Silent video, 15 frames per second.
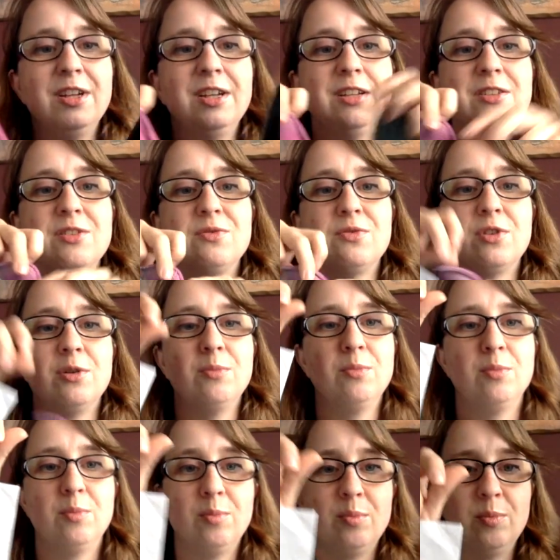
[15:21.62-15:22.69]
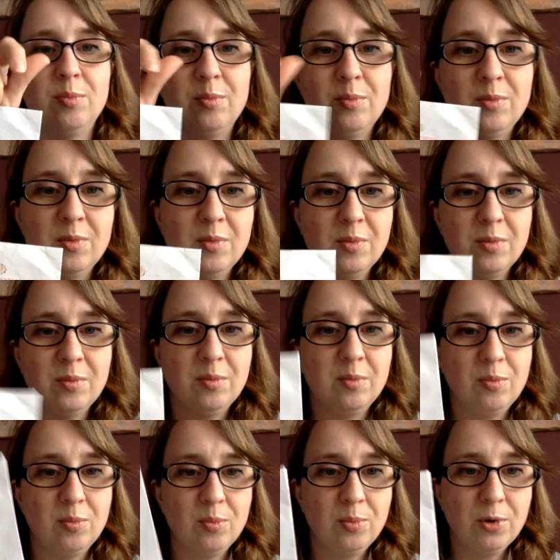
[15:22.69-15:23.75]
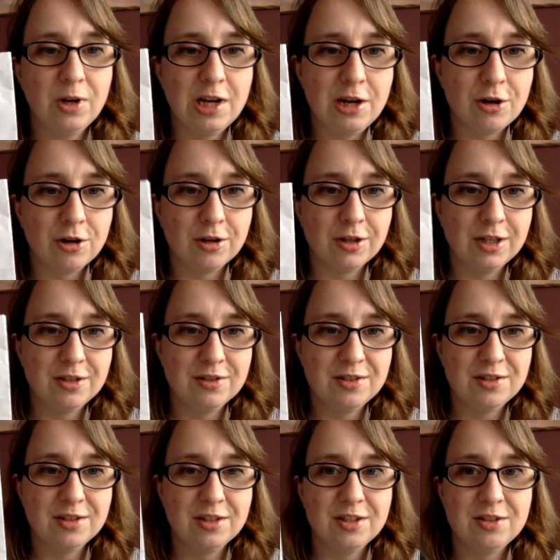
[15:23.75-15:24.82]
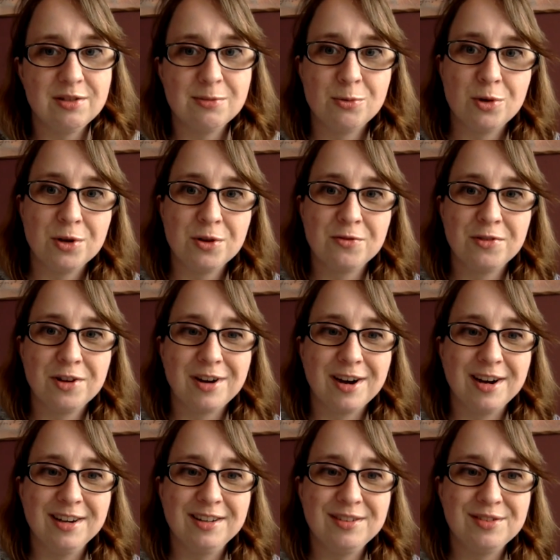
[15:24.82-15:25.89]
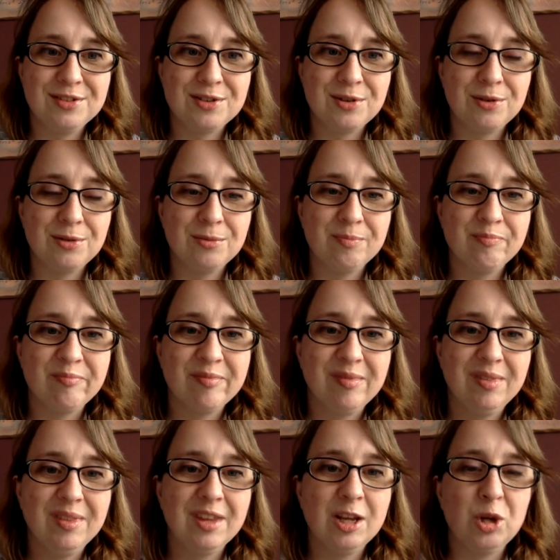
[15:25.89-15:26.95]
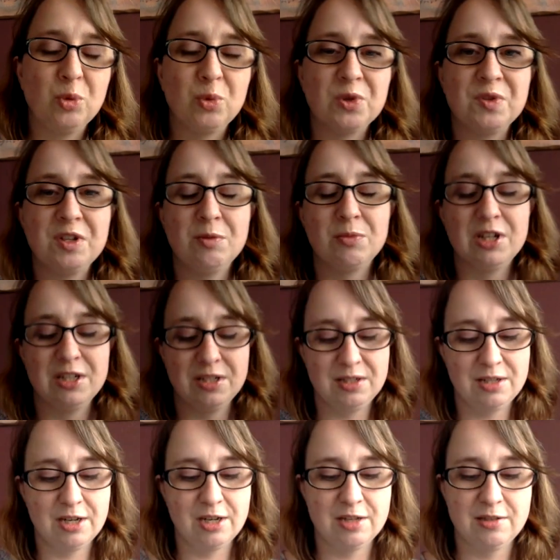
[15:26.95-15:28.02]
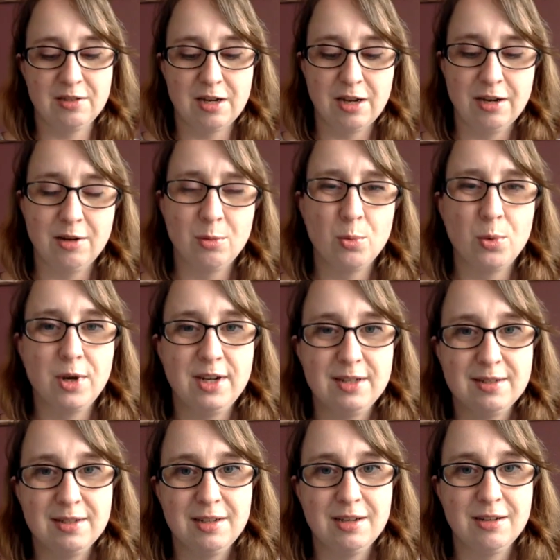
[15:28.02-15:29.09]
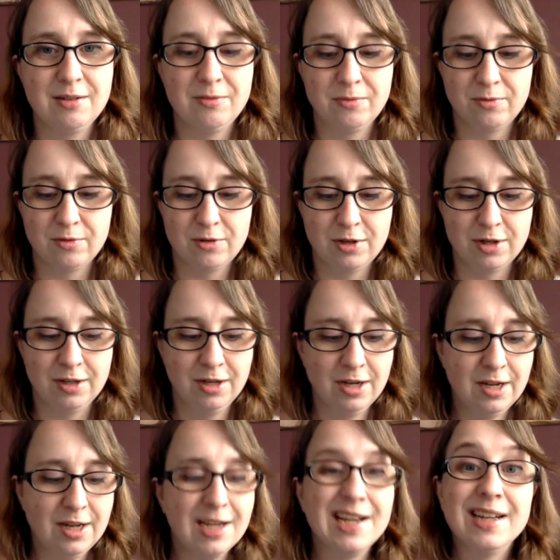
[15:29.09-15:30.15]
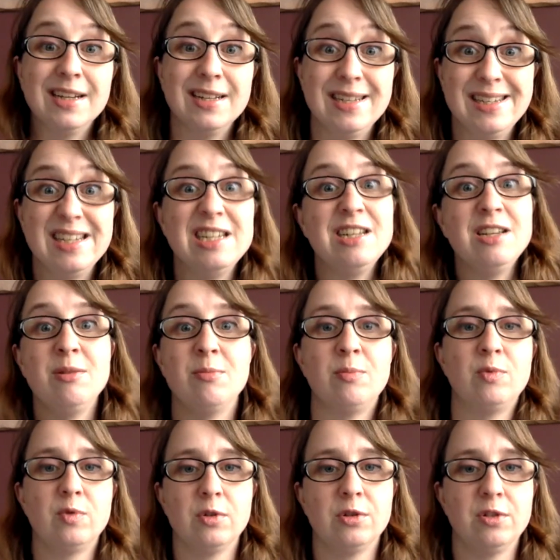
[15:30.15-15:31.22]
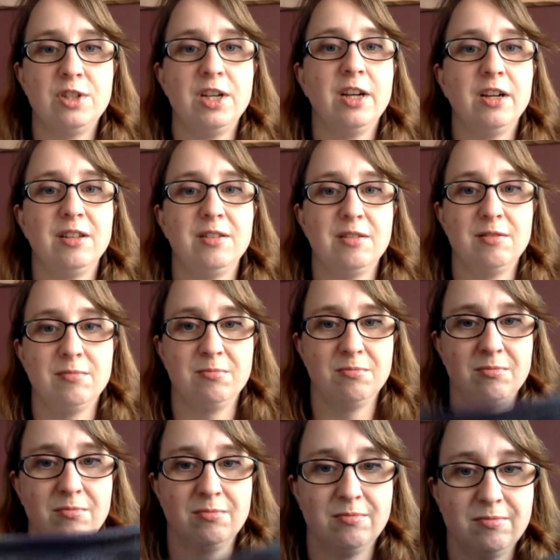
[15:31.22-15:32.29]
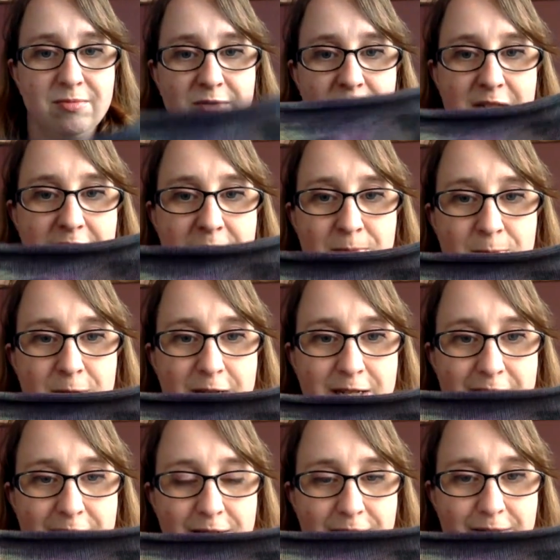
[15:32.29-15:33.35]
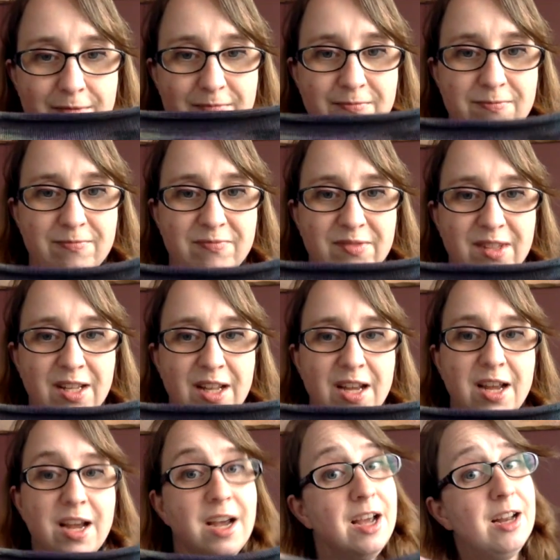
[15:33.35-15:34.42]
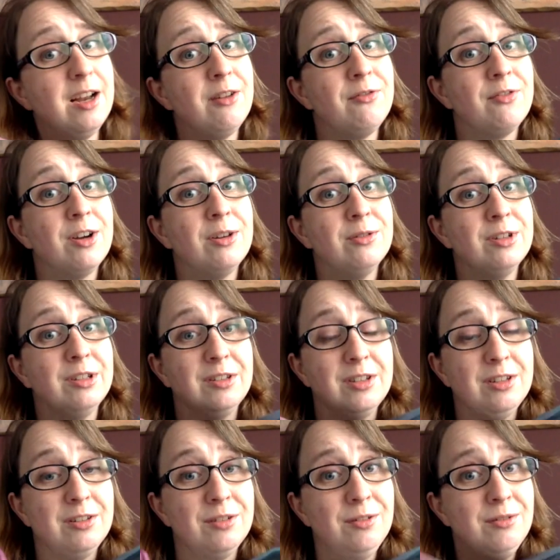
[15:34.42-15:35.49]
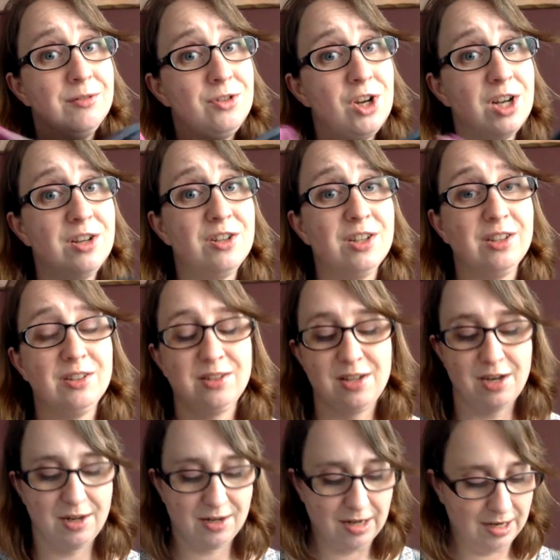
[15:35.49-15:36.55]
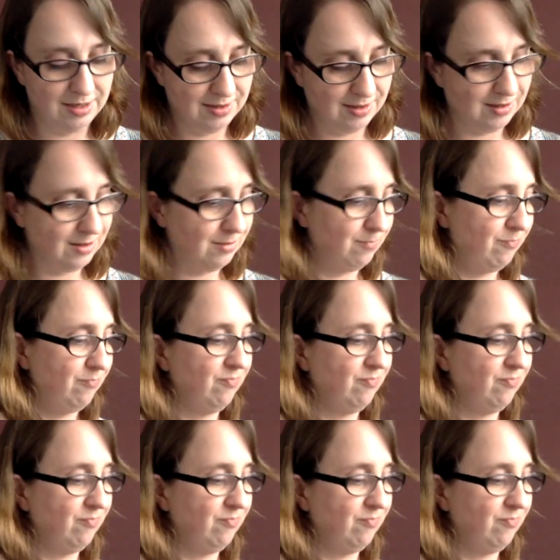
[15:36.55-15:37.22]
It's from Polly Orange. It's a one of a kind, so it was in my stash, like waiting for the project, the pattern, and I found it in Changing Staircases.